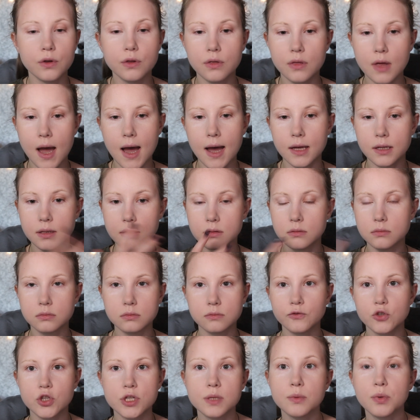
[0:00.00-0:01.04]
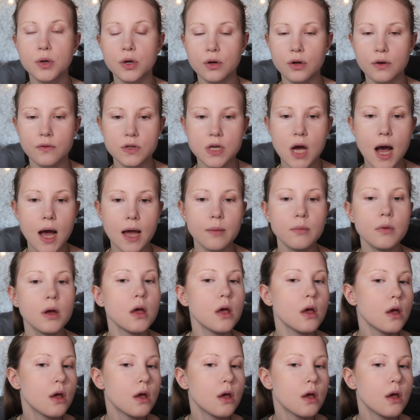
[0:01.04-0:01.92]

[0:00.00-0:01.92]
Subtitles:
some period of time.